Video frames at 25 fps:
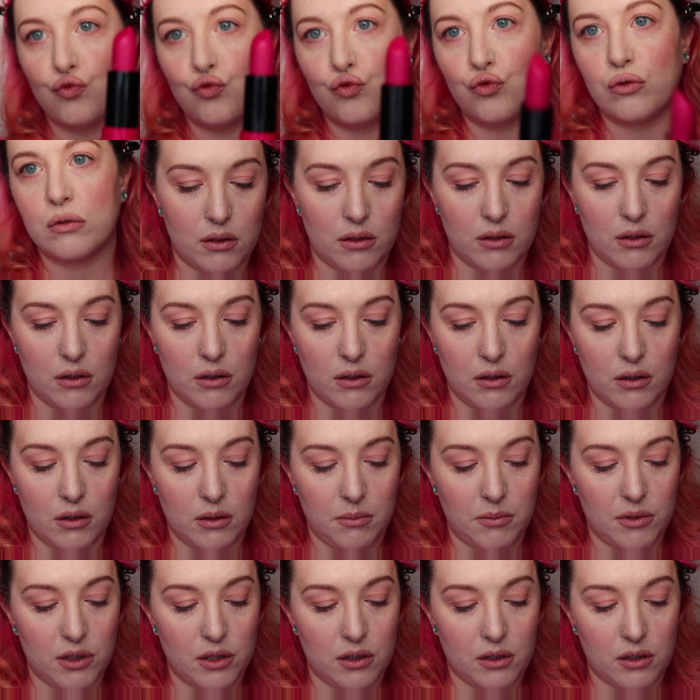So
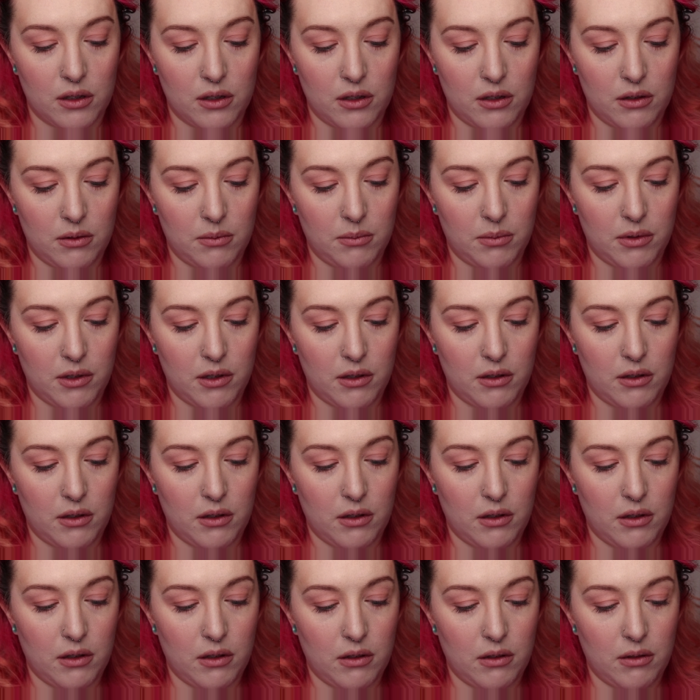I'm just going to put a
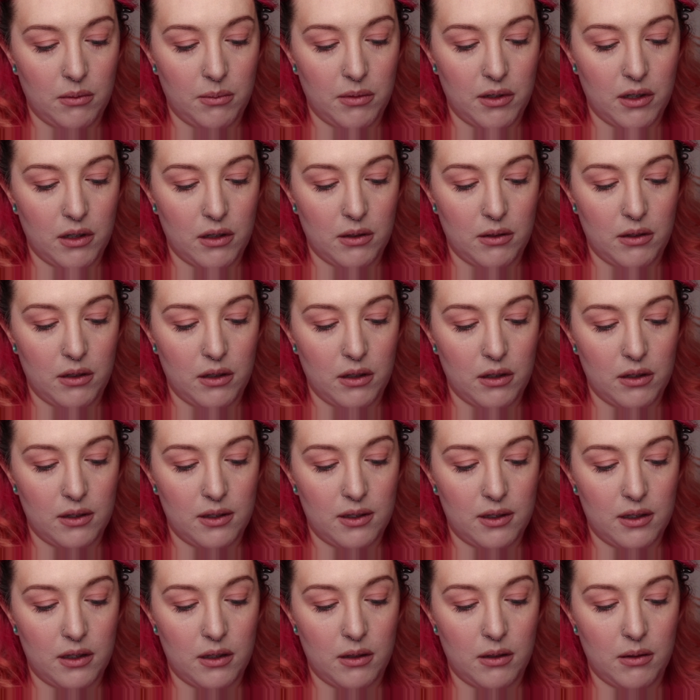little bit on
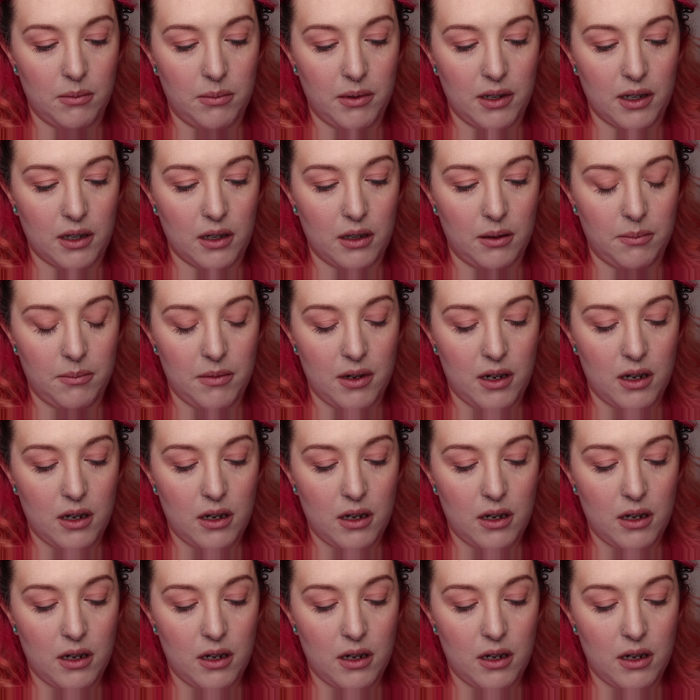the back of my